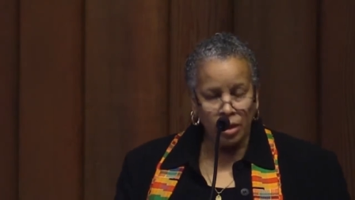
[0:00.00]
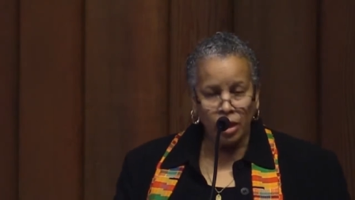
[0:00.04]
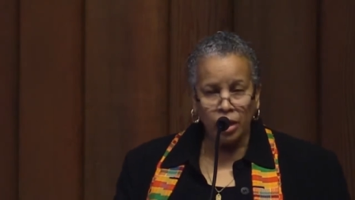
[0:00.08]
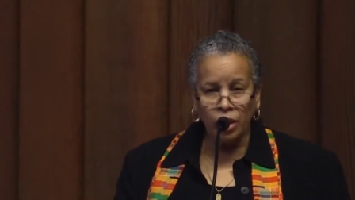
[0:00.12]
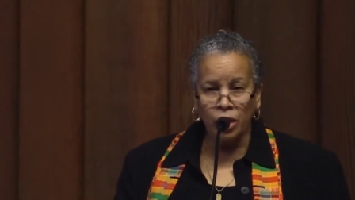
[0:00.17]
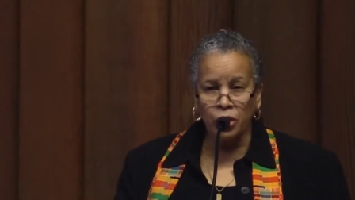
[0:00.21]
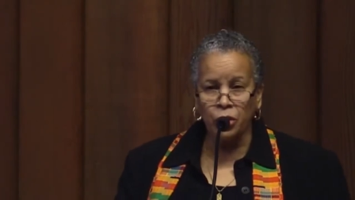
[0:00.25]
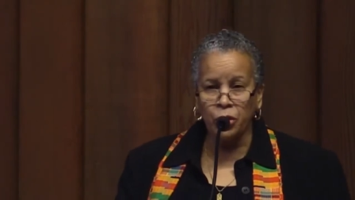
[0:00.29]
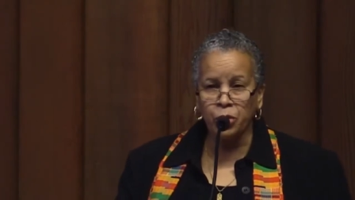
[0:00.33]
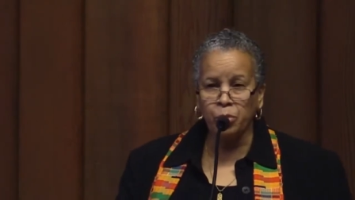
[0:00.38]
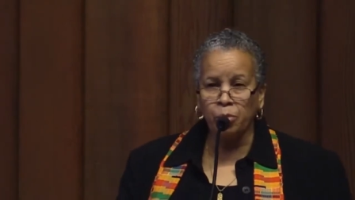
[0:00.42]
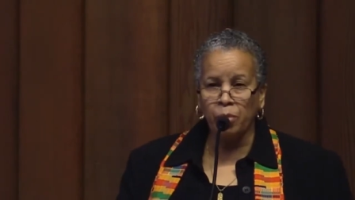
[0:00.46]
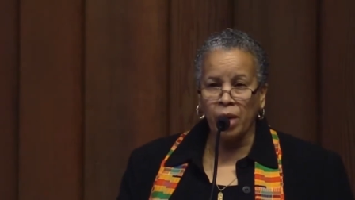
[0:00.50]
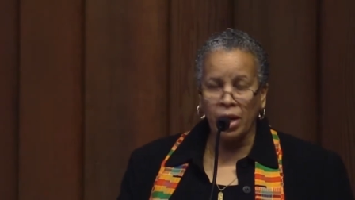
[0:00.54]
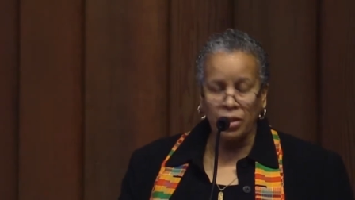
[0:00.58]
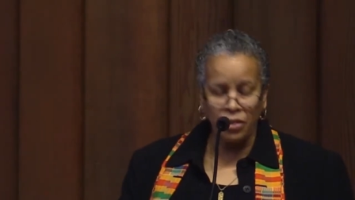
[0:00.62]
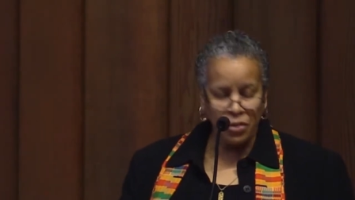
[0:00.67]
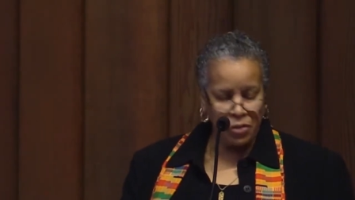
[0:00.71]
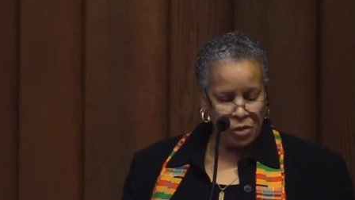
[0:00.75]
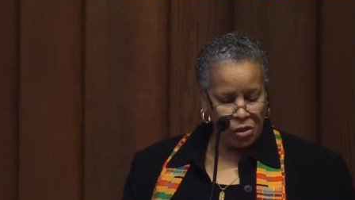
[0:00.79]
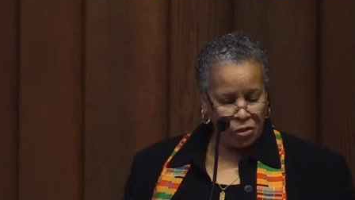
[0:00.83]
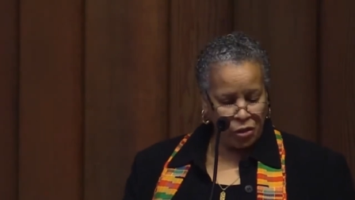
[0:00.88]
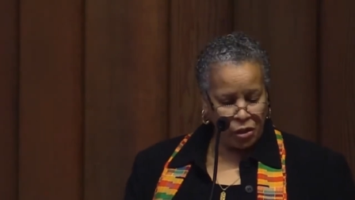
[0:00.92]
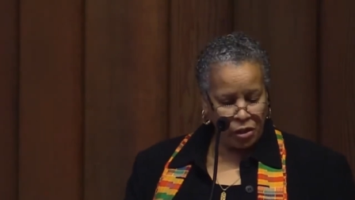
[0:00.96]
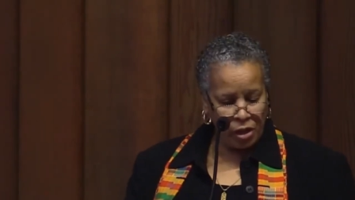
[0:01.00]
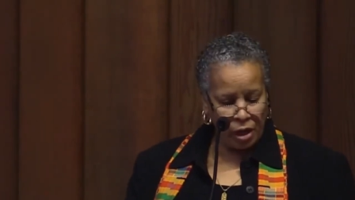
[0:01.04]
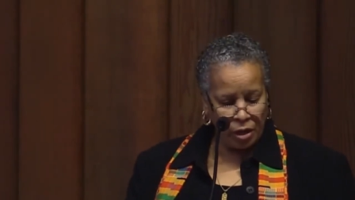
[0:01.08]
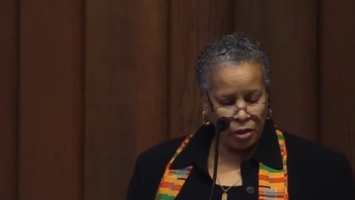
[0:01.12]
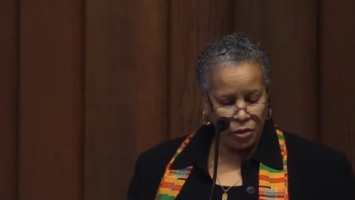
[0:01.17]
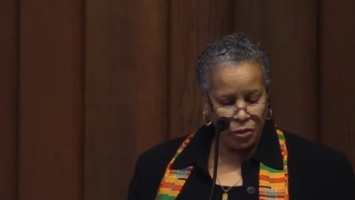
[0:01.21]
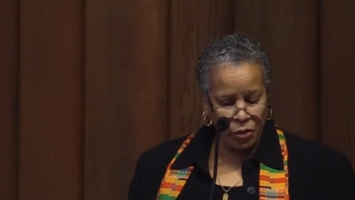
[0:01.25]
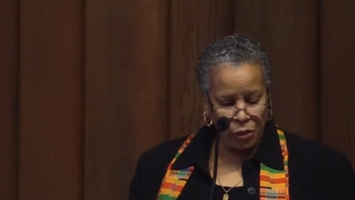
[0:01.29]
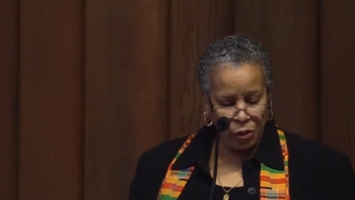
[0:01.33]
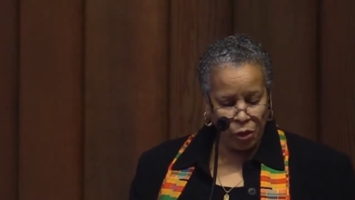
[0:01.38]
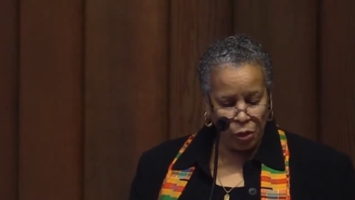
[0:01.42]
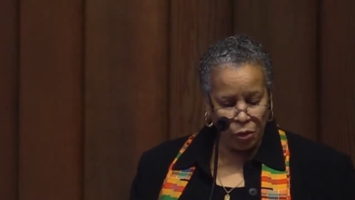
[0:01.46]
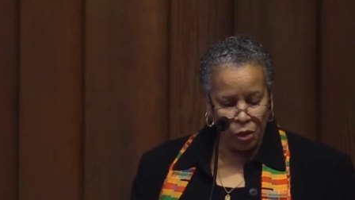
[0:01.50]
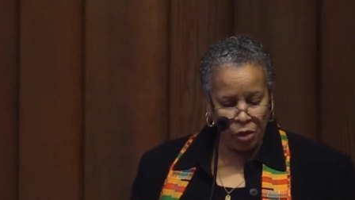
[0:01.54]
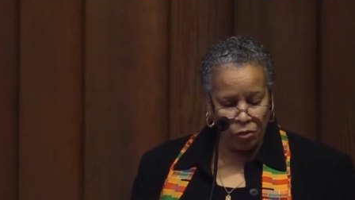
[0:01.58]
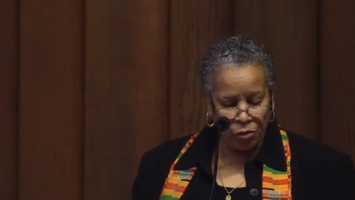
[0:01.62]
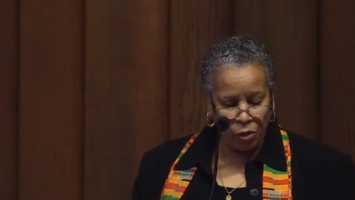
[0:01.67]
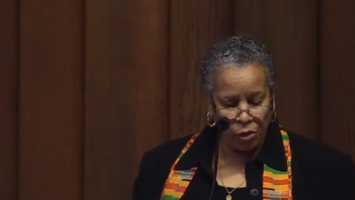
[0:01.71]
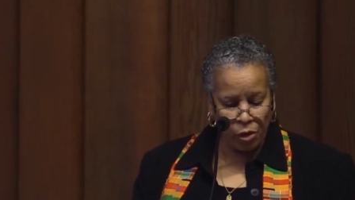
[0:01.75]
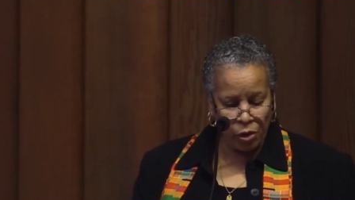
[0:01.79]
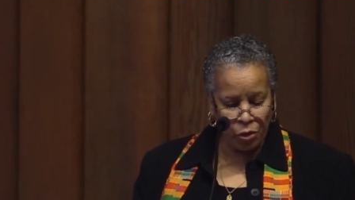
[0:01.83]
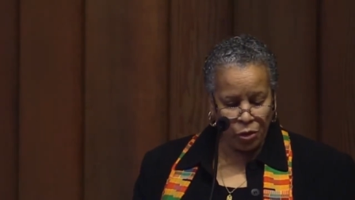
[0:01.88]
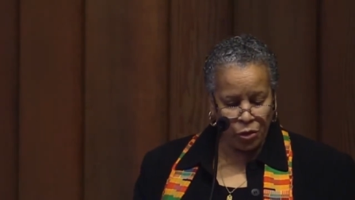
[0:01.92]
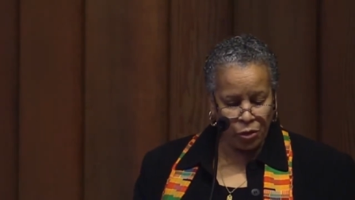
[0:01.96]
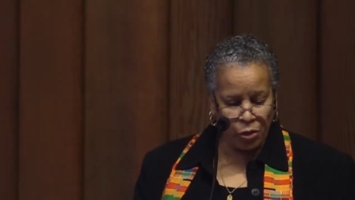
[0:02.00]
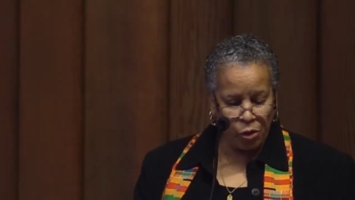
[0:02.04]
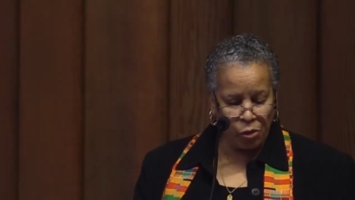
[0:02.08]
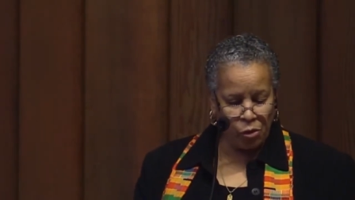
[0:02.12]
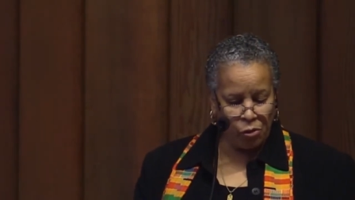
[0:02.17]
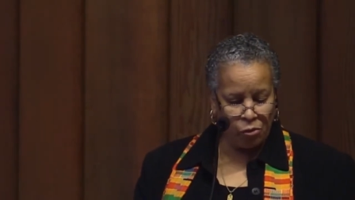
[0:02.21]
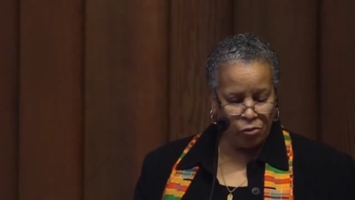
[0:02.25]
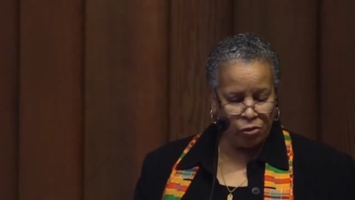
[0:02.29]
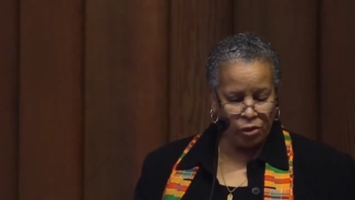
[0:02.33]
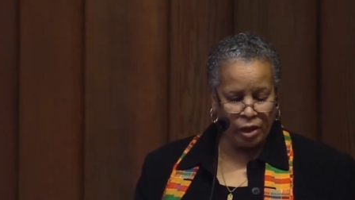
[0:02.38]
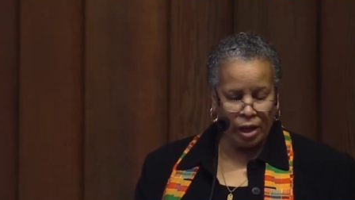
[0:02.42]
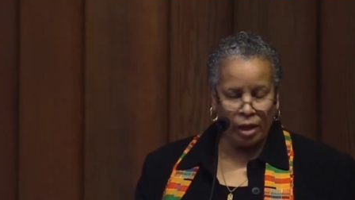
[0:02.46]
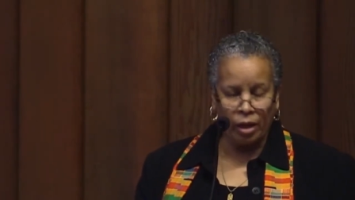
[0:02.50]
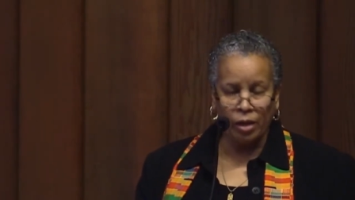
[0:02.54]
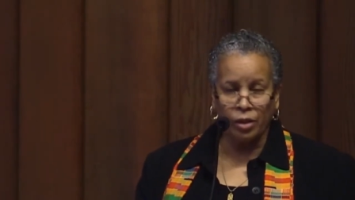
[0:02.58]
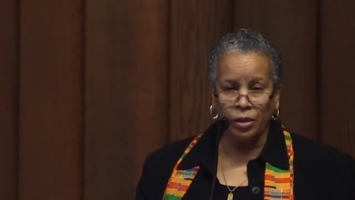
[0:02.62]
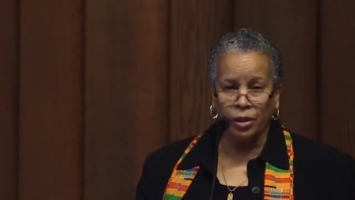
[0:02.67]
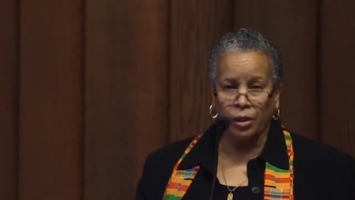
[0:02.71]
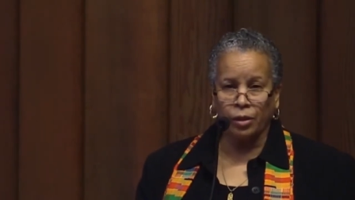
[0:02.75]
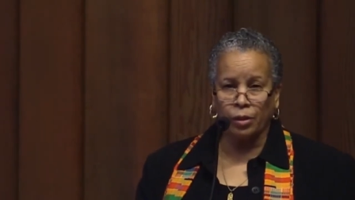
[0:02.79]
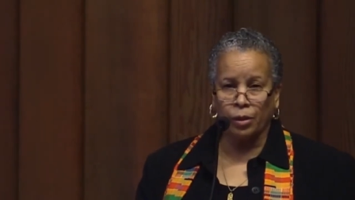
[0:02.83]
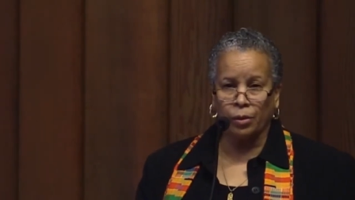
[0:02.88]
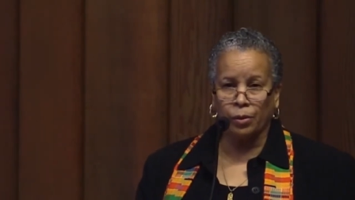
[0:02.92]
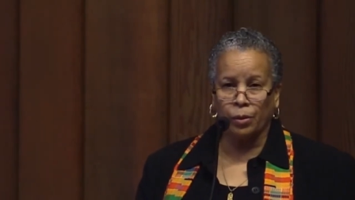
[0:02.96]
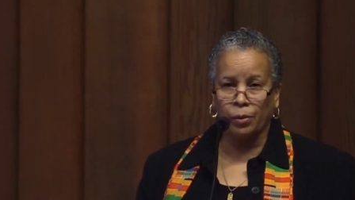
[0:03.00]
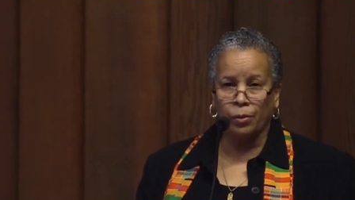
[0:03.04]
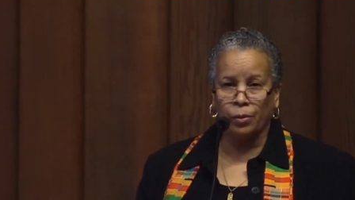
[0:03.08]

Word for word: his message has universal value.